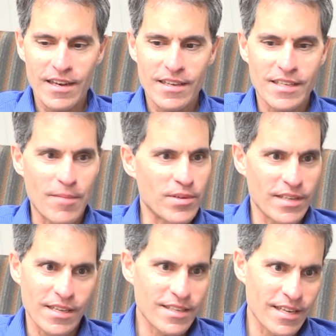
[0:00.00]
a separate
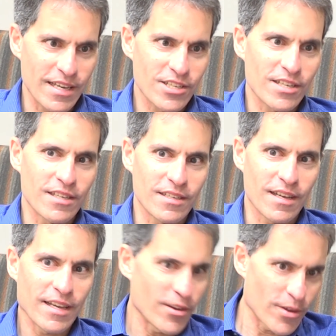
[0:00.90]
destination.
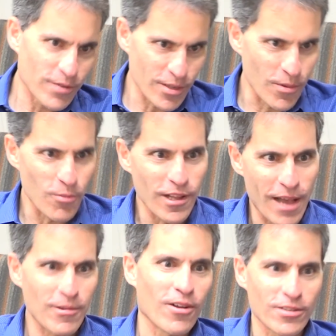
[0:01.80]
I know there was a mobile
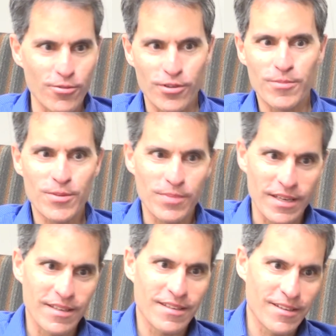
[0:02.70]
app called Groups,
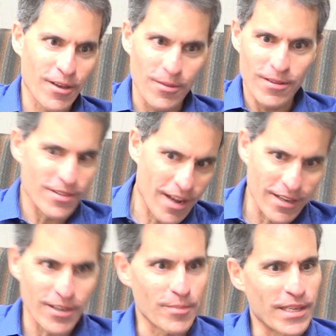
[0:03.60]
but there's not
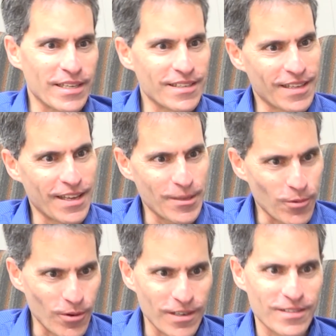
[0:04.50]
going to be
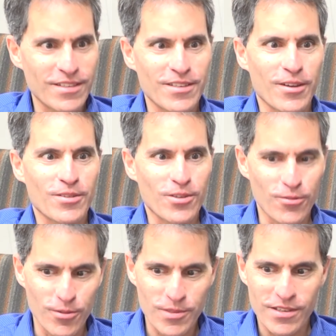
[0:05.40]
anymore. So
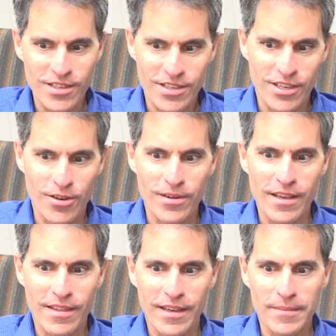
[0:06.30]
Groups is a security
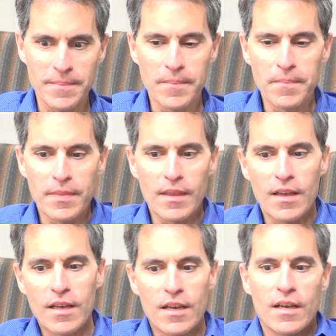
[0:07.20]
thing.
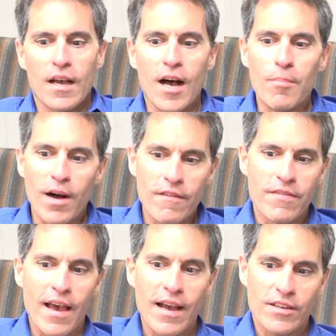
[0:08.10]
Above
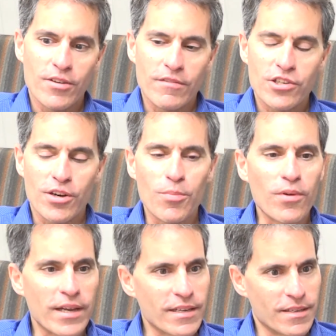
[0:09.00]
that, you have
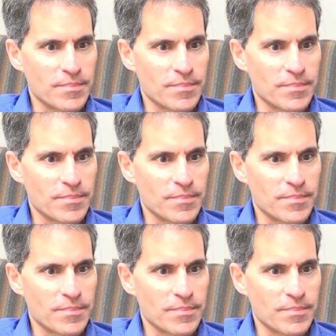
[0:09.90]
SharePoint